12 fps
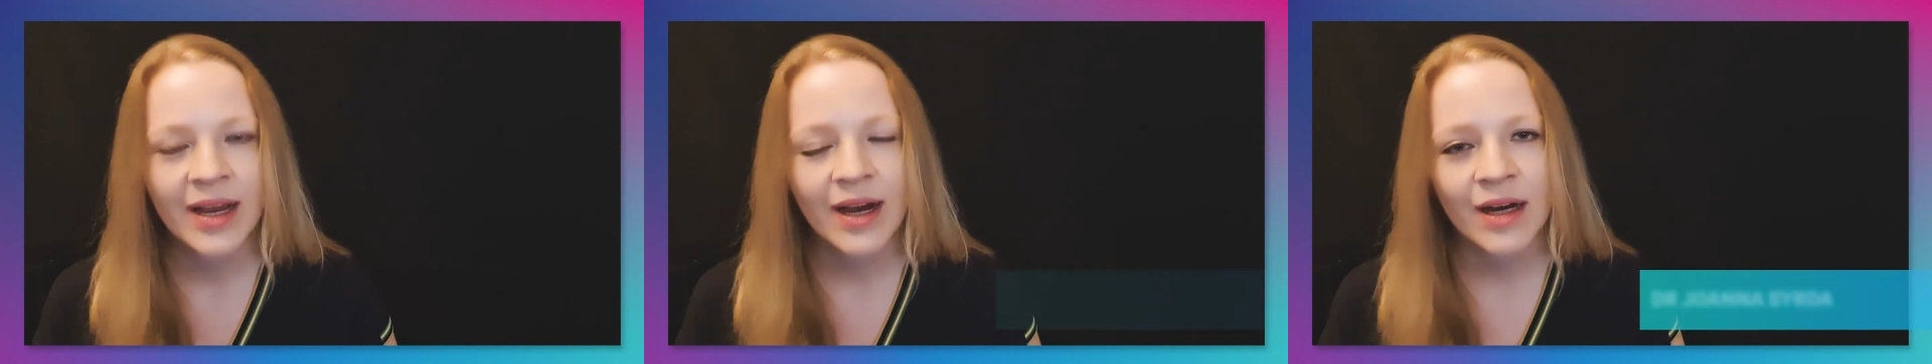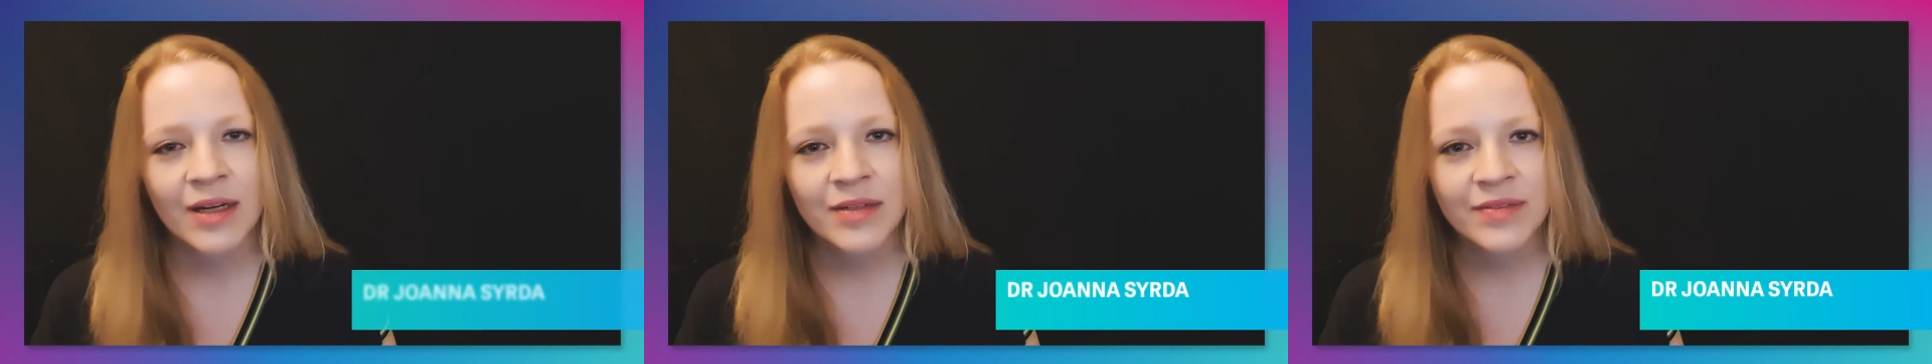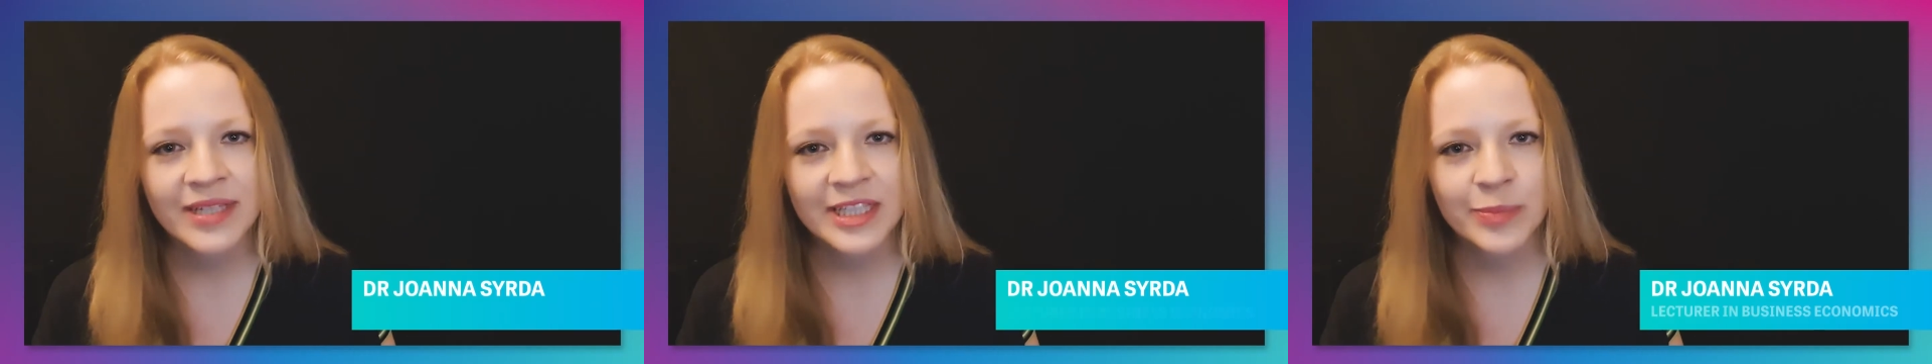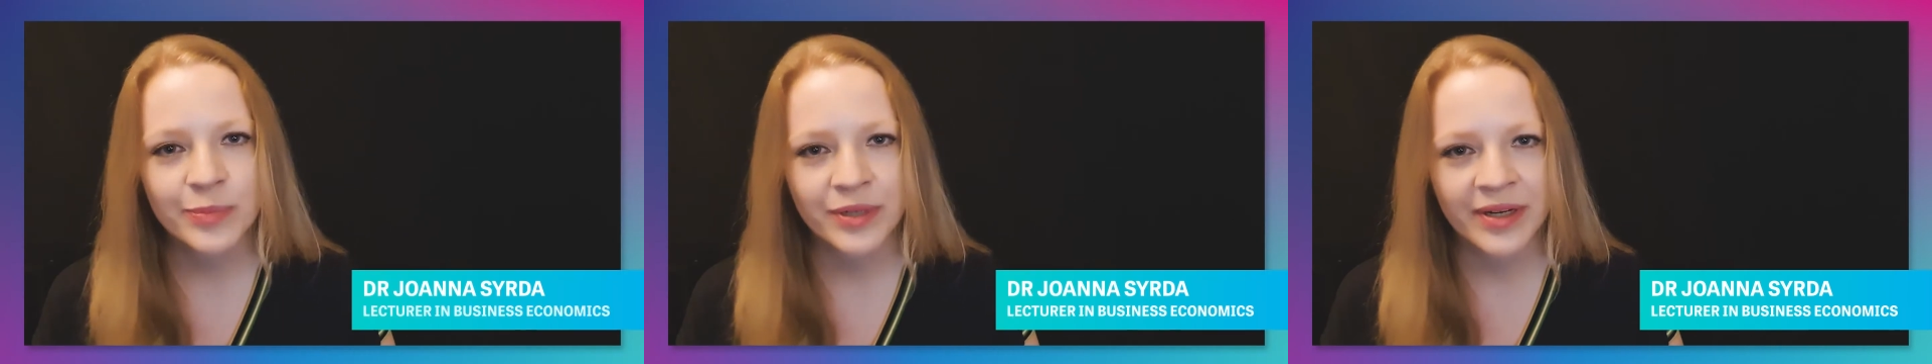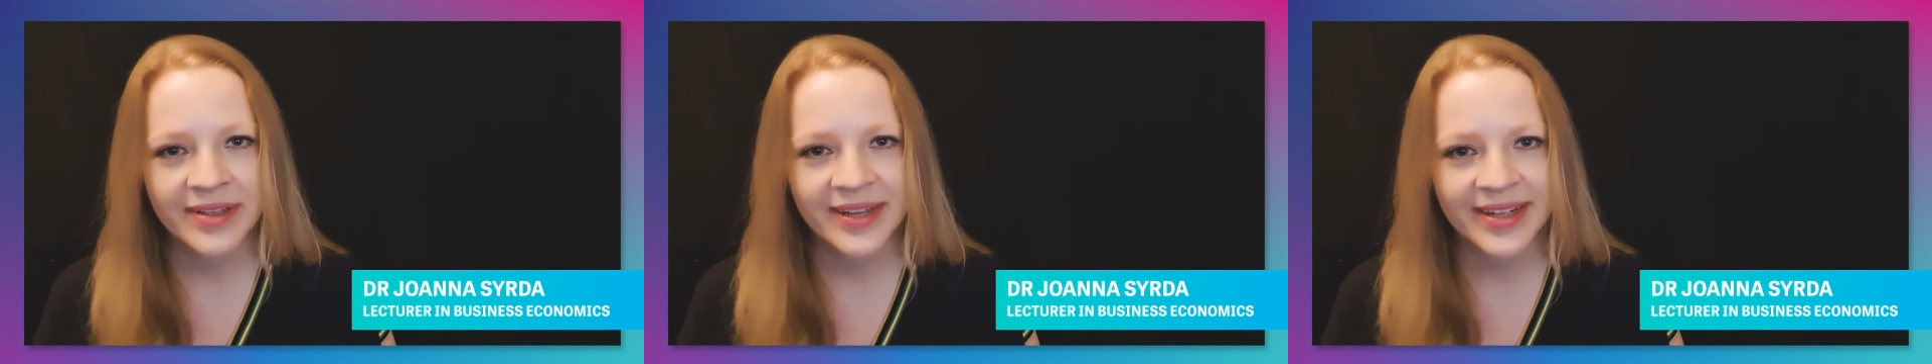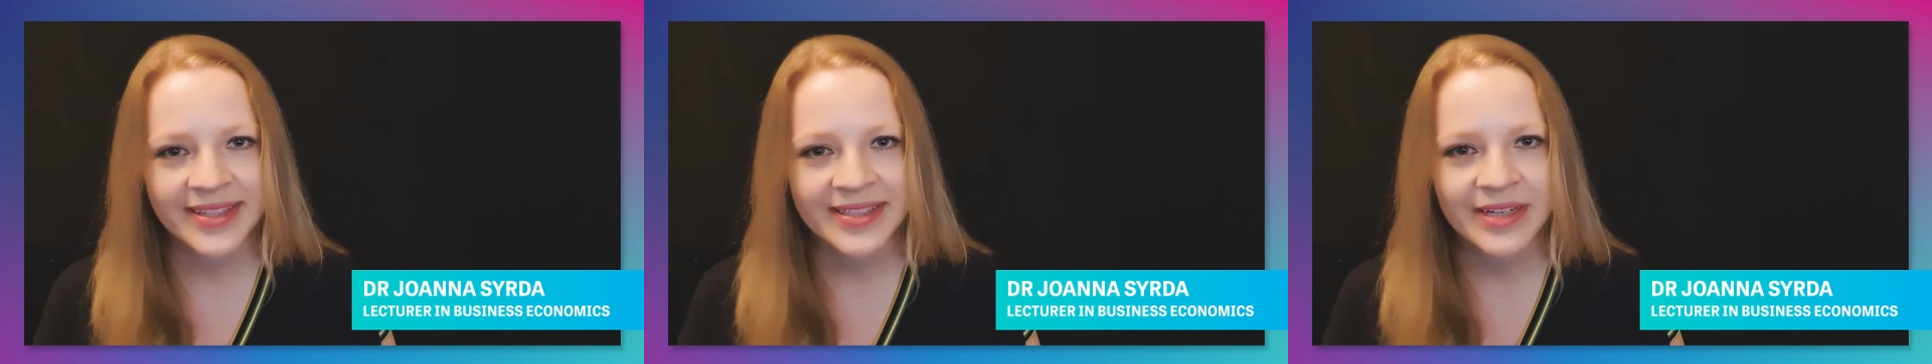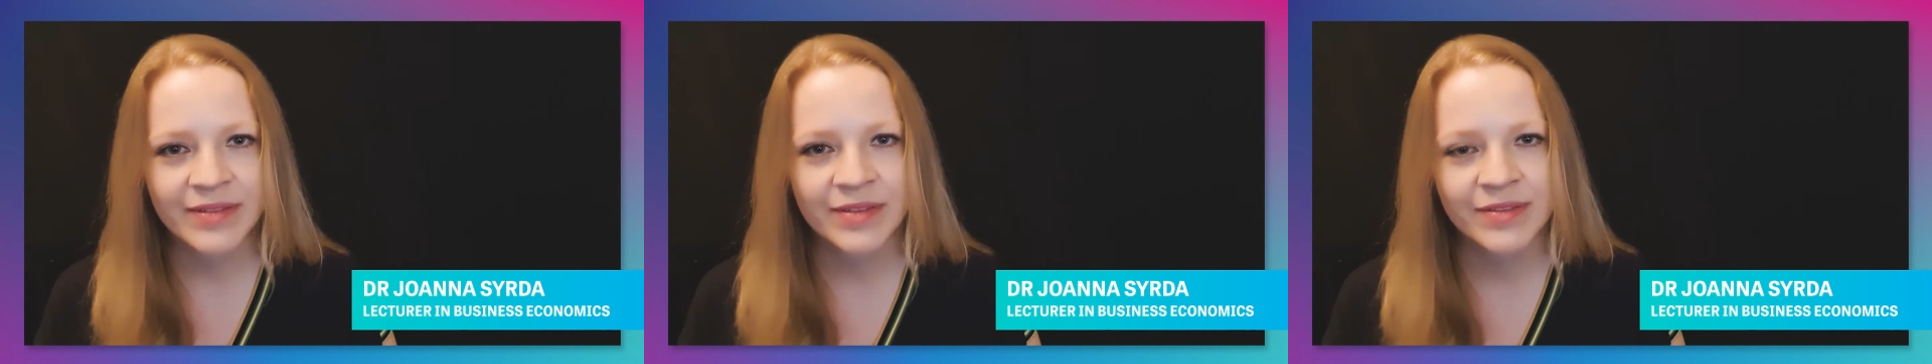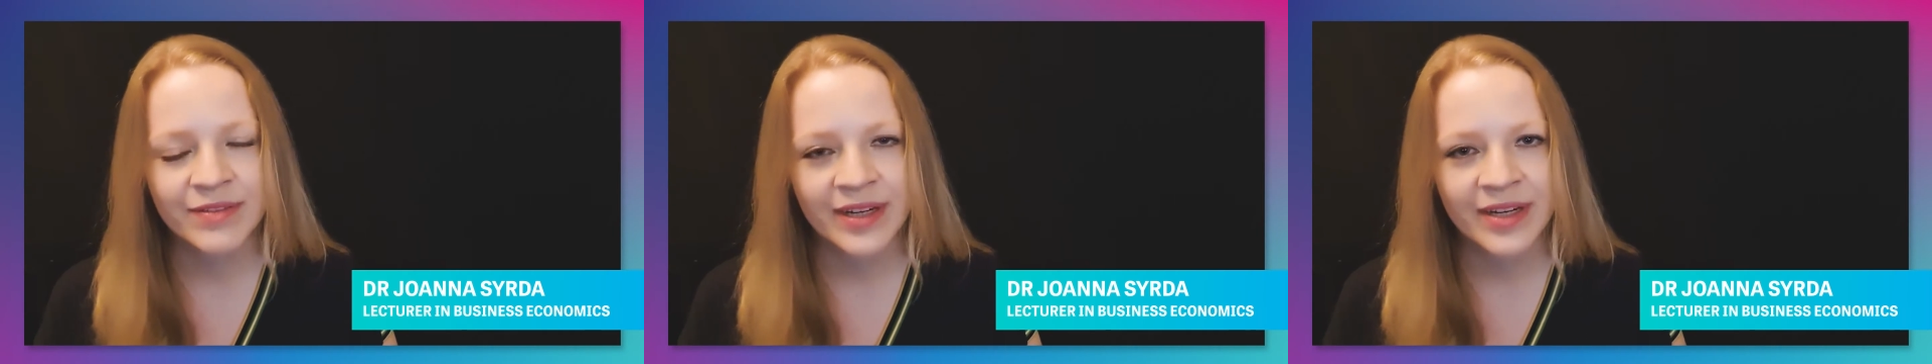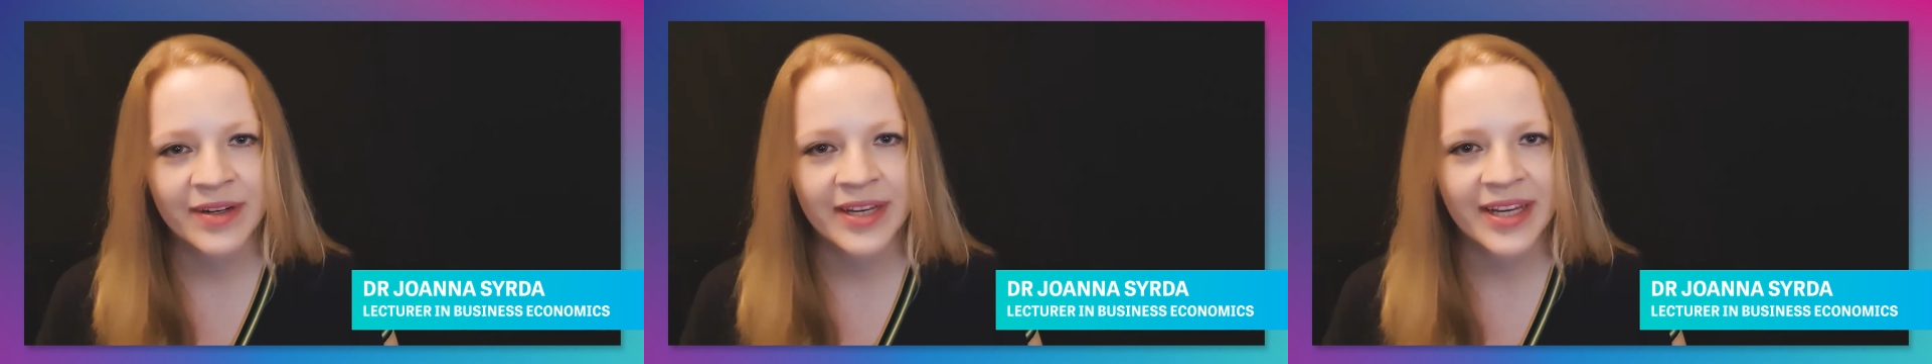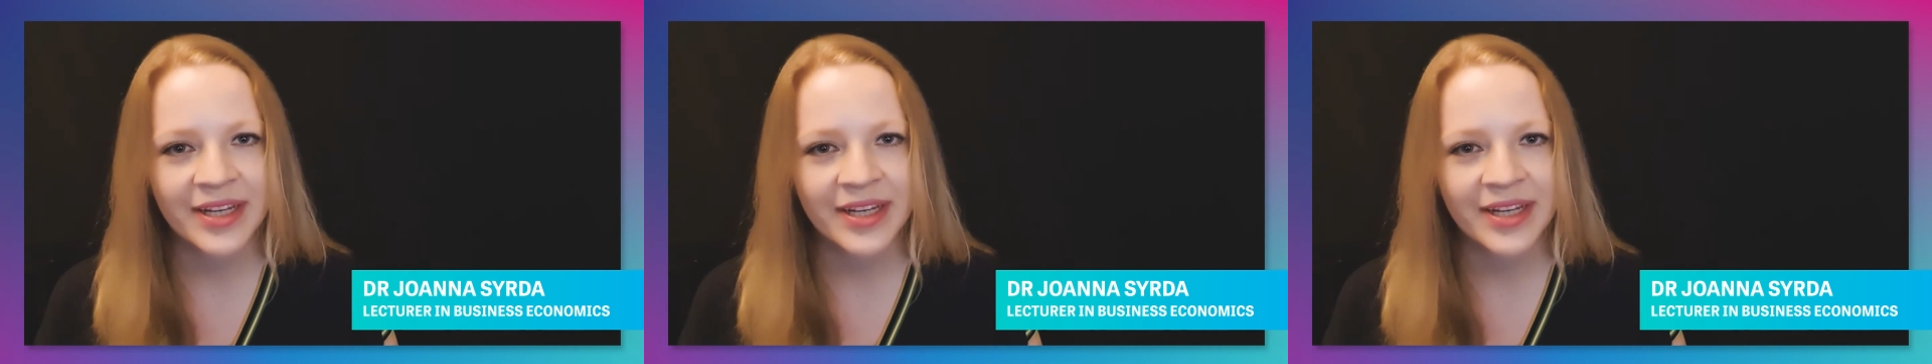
all of these products have a very